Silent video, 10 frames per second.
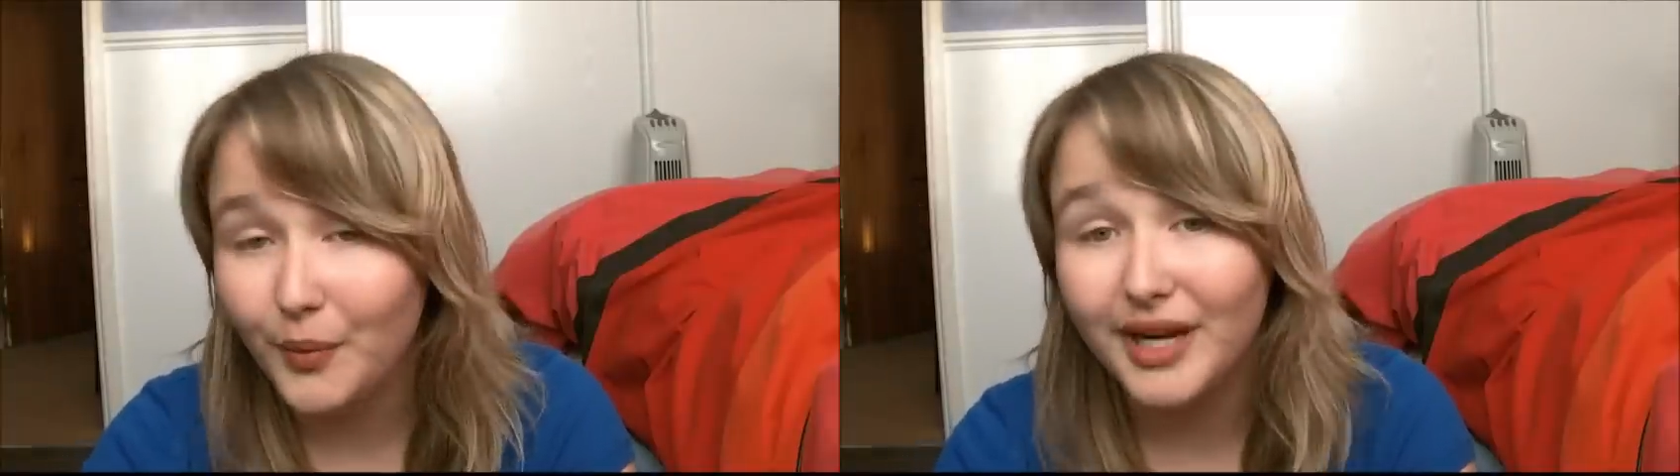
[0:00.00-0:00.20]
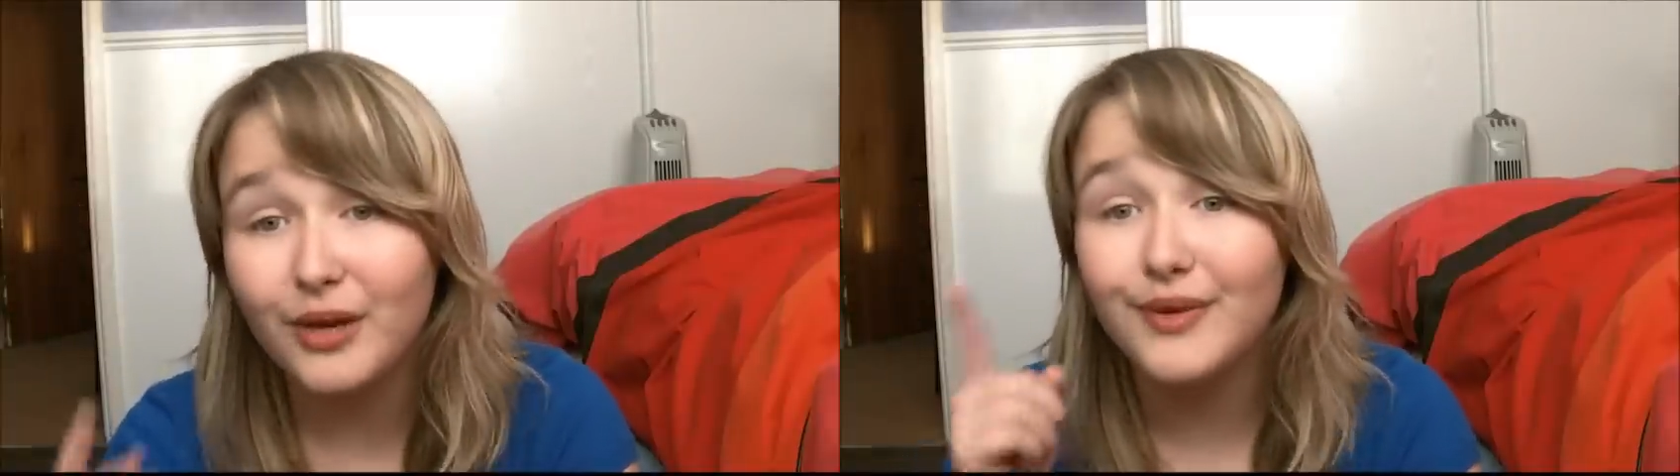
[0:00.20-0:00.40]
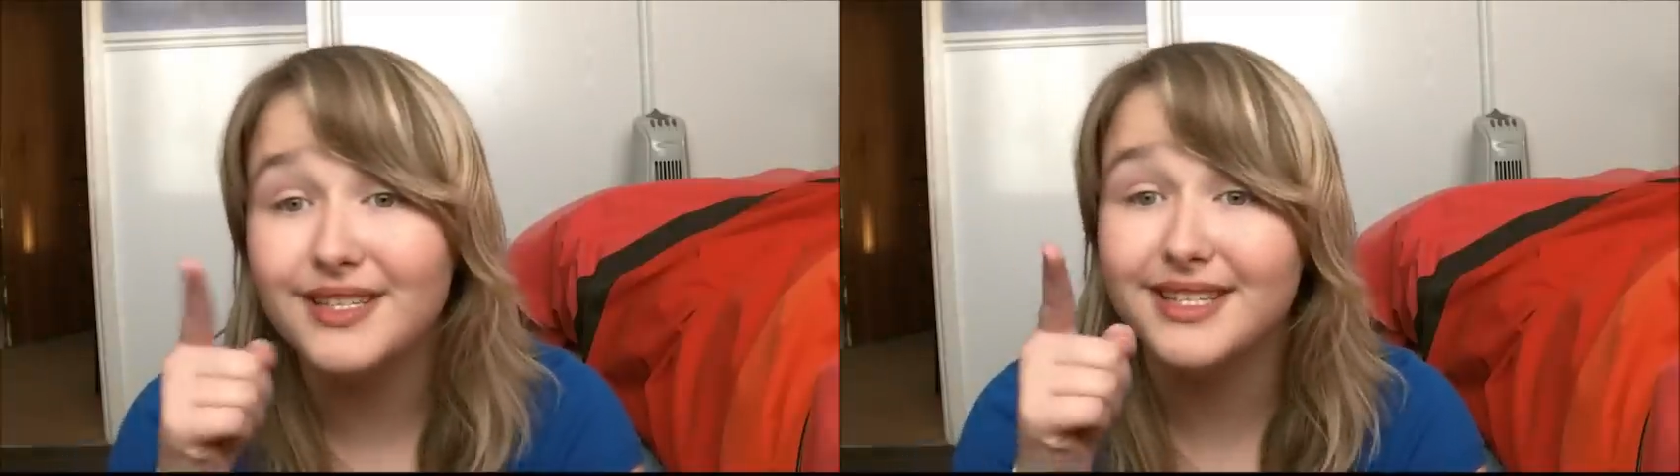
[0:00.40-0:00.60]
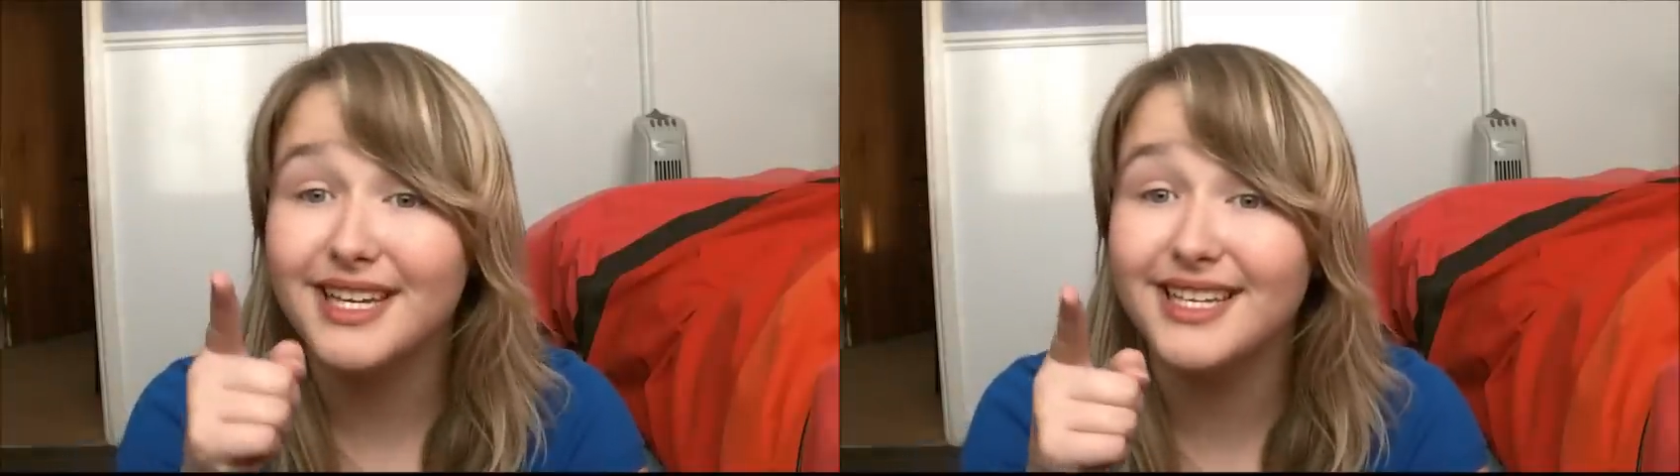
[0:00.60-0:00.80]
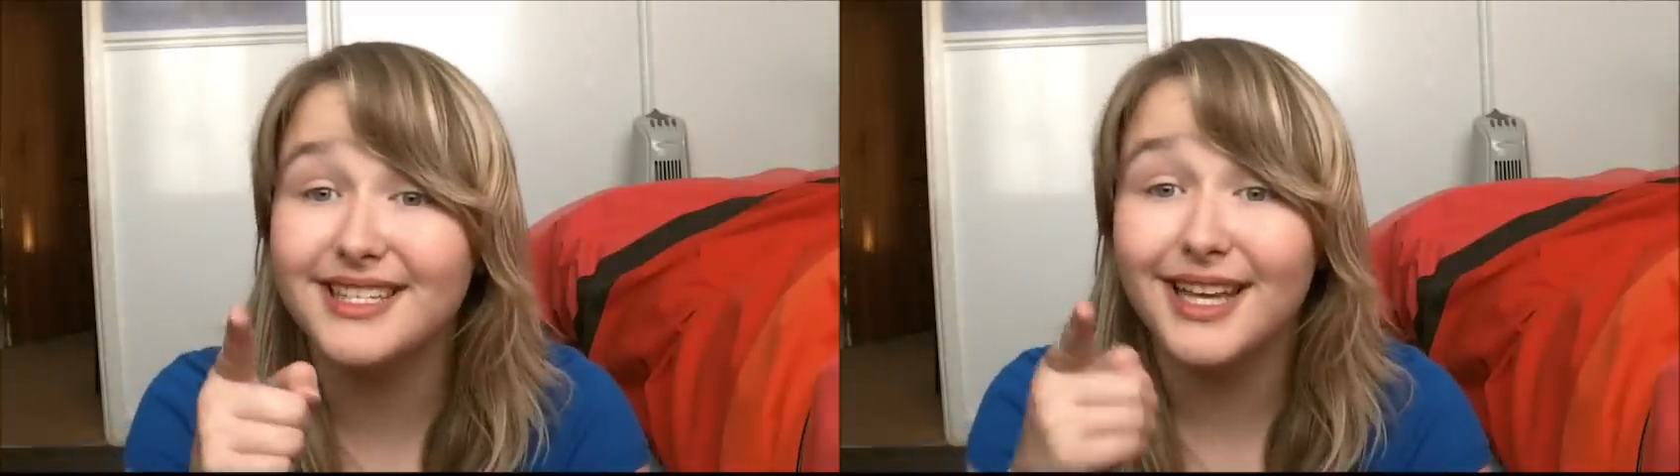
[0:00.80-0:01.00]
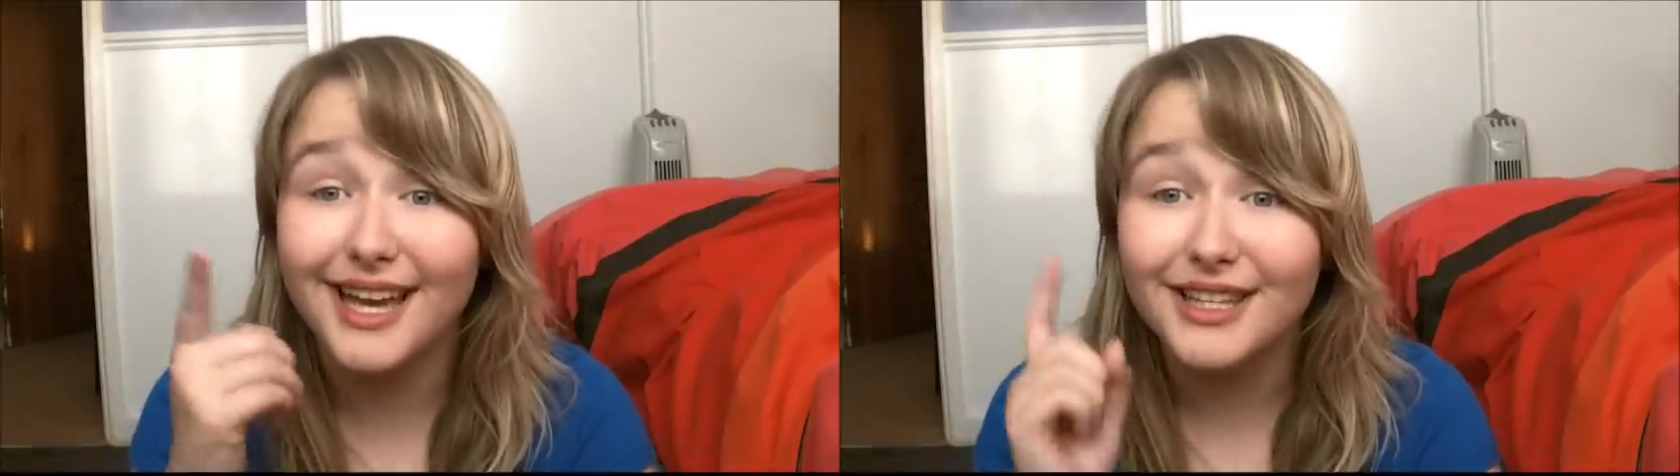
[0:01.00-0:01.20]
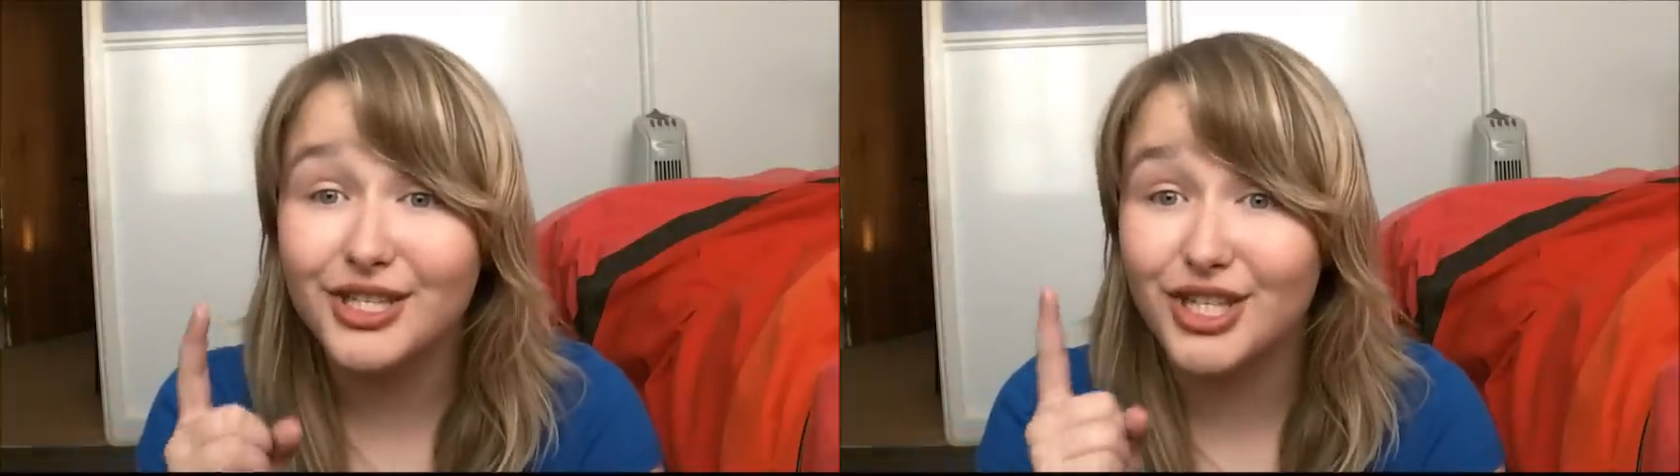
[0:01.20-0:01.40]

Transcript: But what I will say is, the